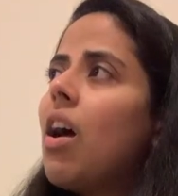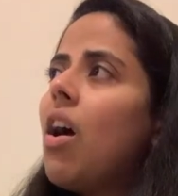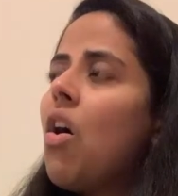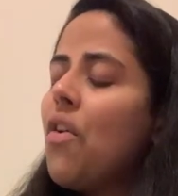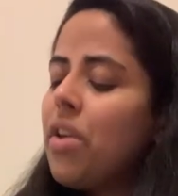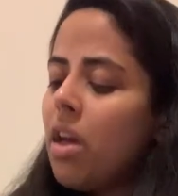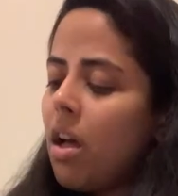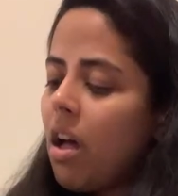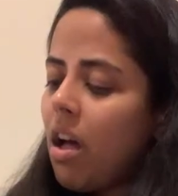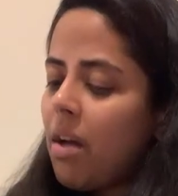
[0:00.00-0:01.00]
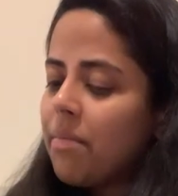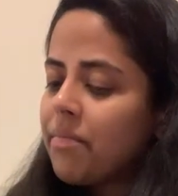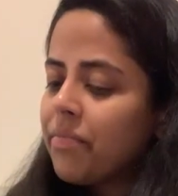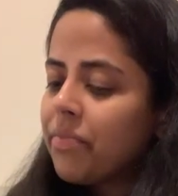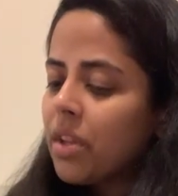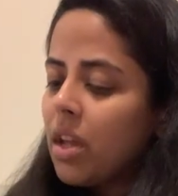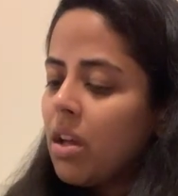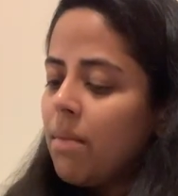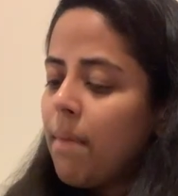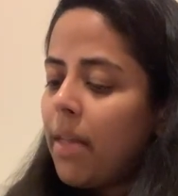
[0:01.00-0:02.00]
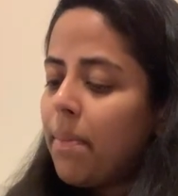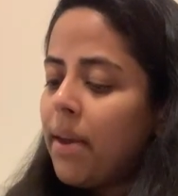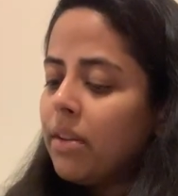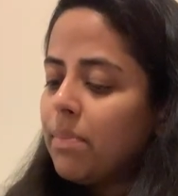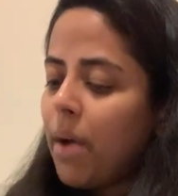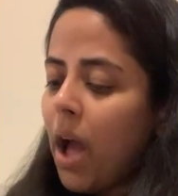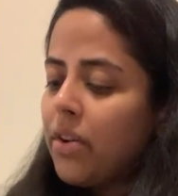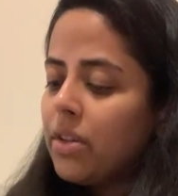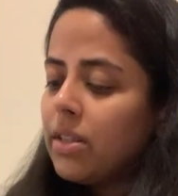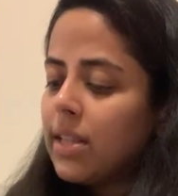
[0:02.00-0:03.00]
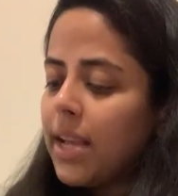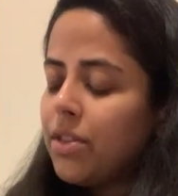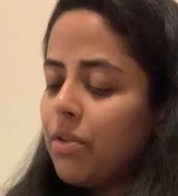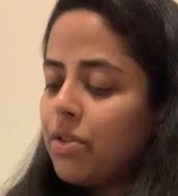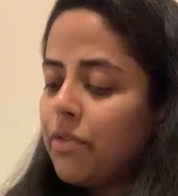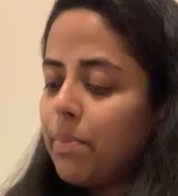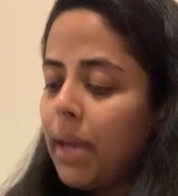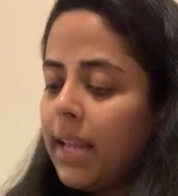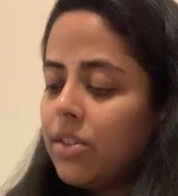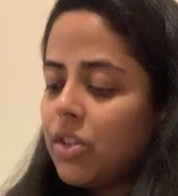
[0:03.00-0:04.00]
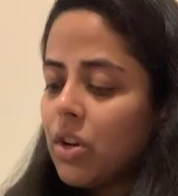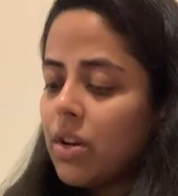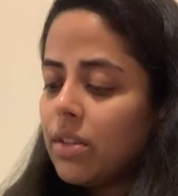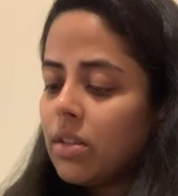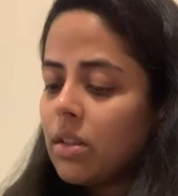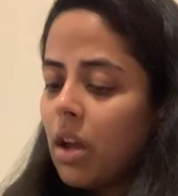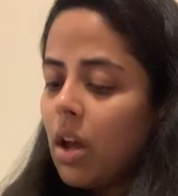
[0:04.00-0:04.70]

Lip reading: Oh, yeah. Mathematical patterns like those of the painters